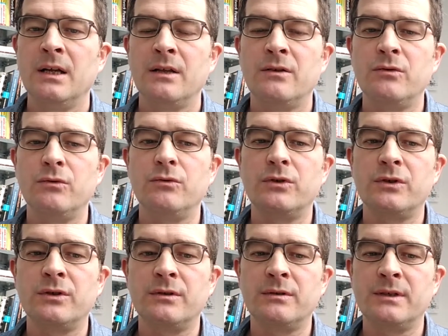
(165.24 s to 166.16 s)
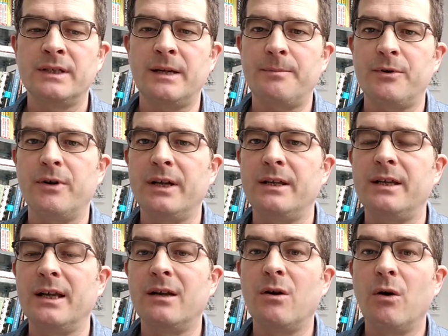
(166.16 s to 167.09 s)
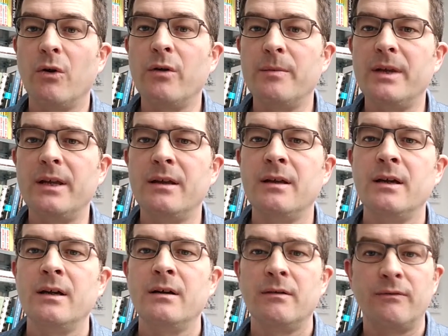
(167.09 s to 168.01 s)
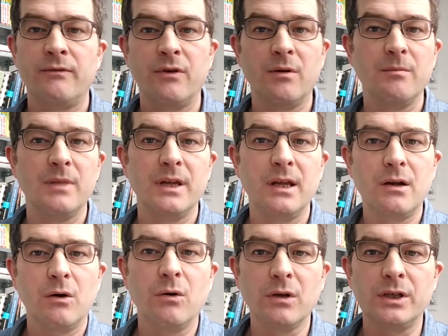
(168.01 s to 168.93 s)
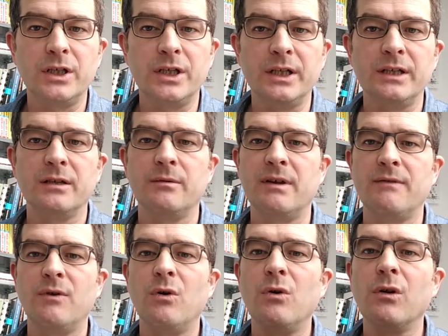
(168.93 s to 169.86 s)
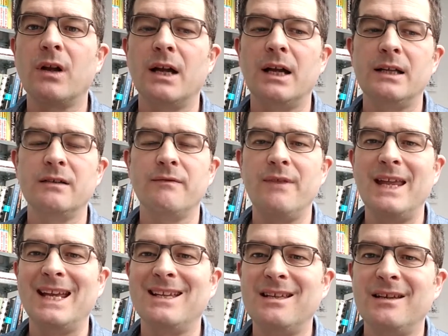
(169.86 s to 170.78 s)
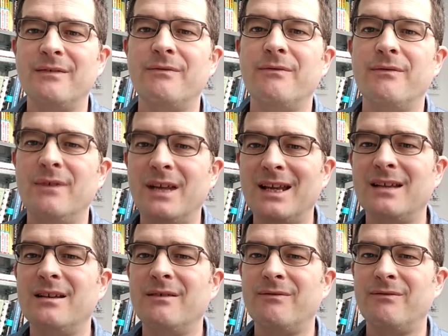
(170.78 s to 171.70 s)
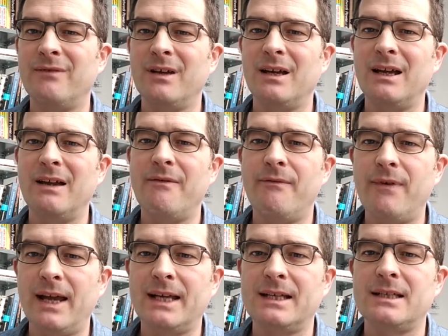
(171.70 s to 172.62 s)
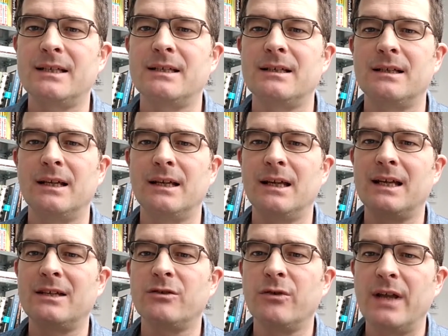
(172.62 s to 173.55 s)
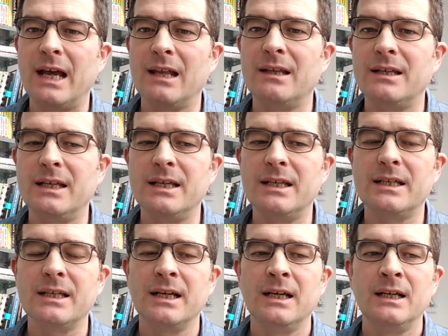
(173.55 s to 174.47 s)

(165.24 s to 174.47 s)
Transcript: to separate the economy from ecology. So we have all kinds of negative effects, like externalities